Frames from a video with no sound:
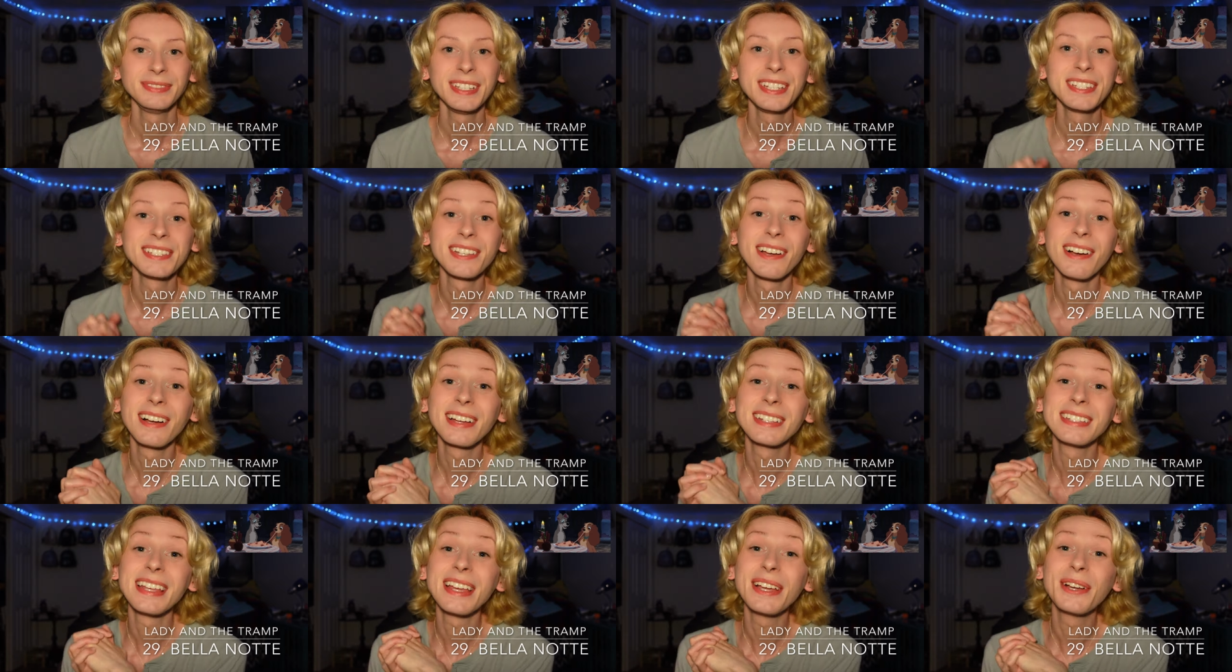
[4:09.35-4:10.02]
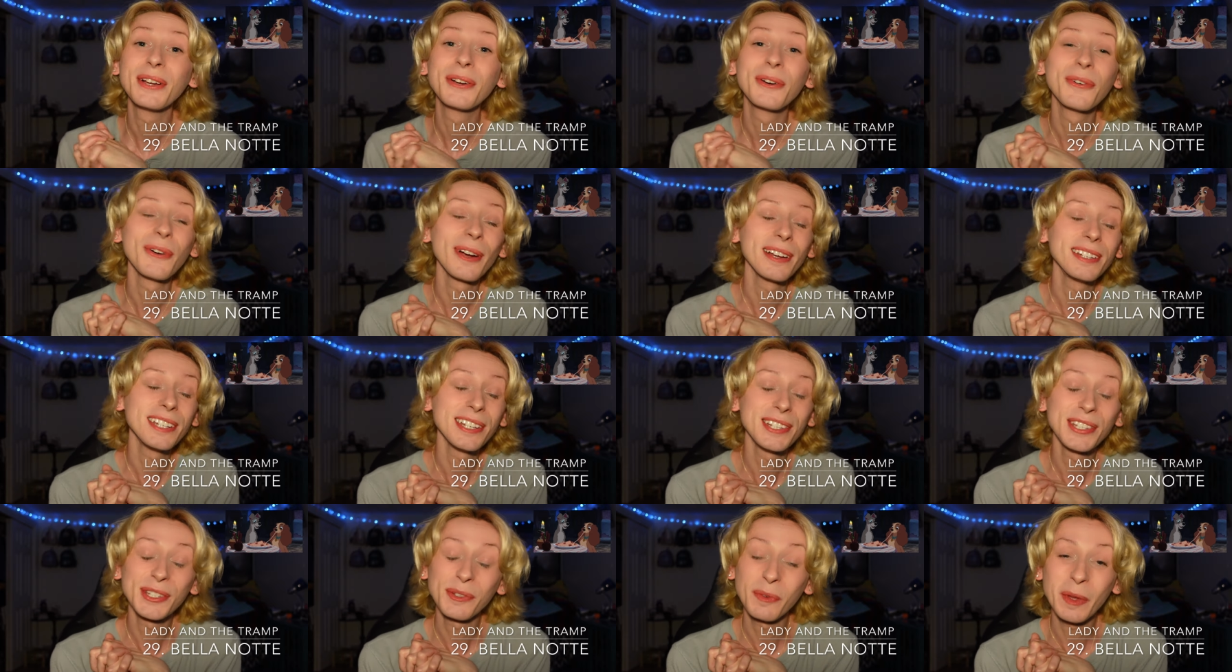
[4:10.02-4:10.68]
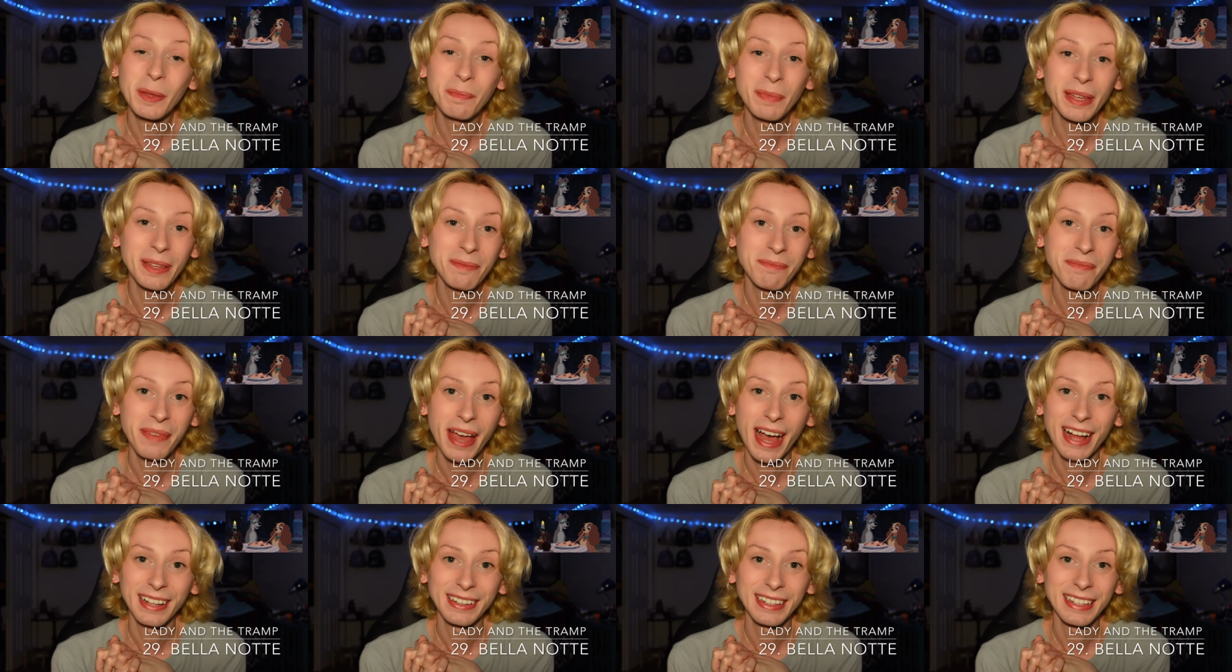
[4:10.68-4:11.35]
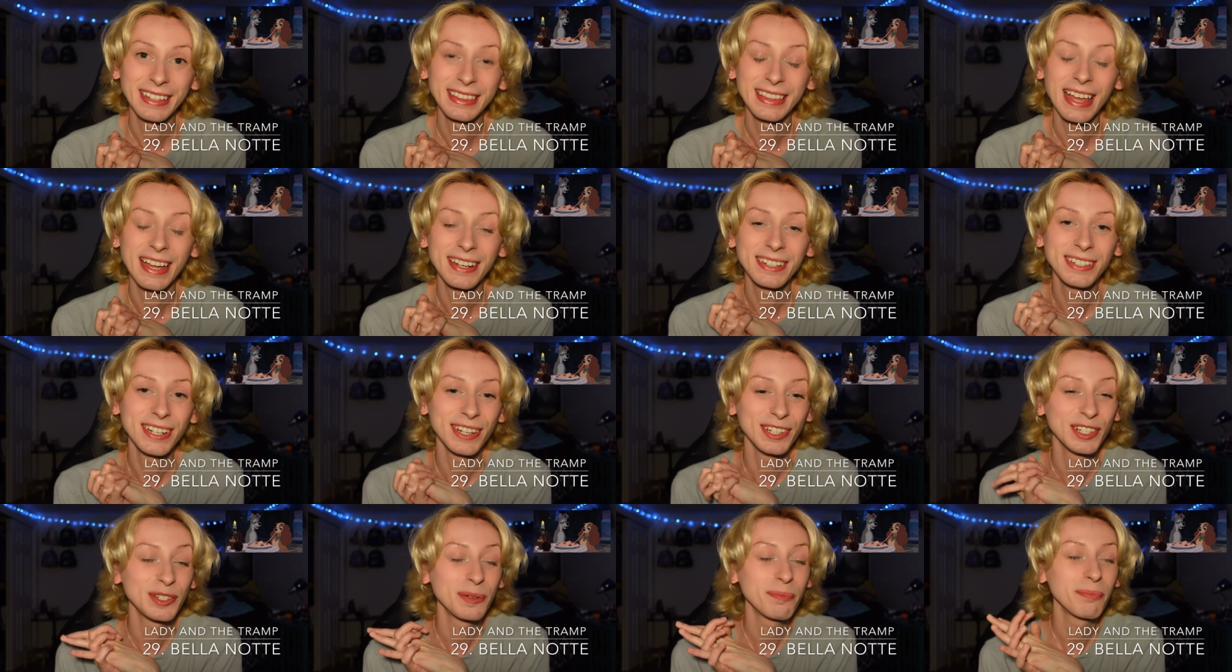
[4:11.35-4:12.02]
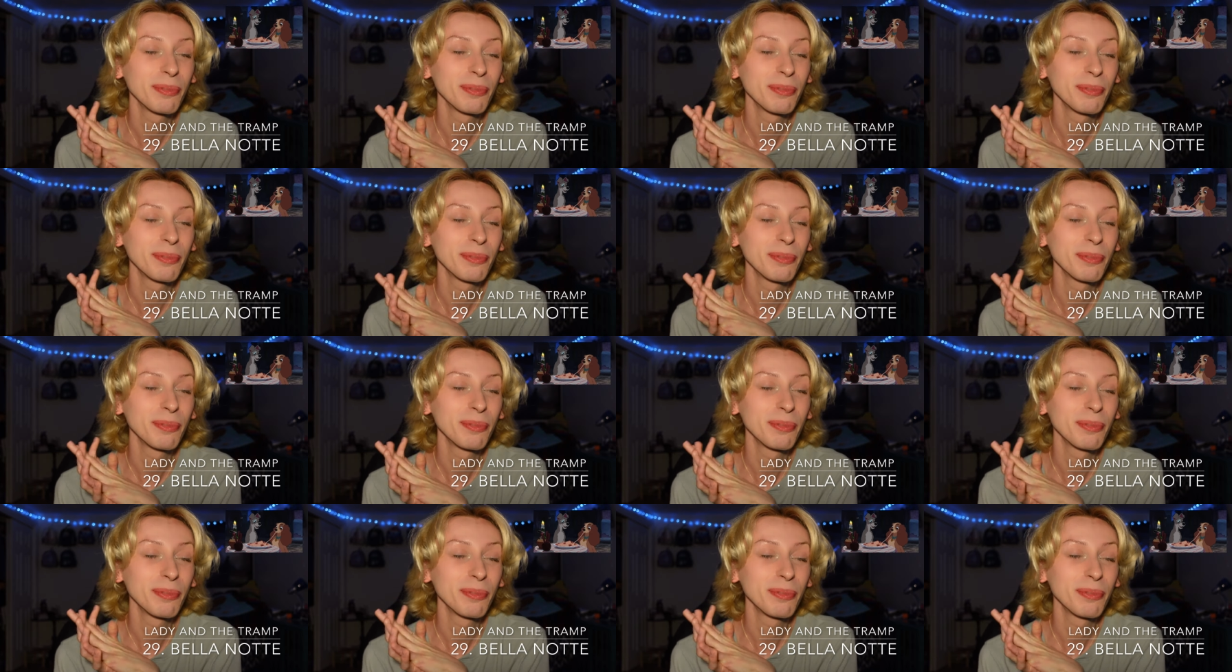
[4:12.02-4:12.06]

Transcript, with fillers: This song is a gorgeous sweeping ballad that just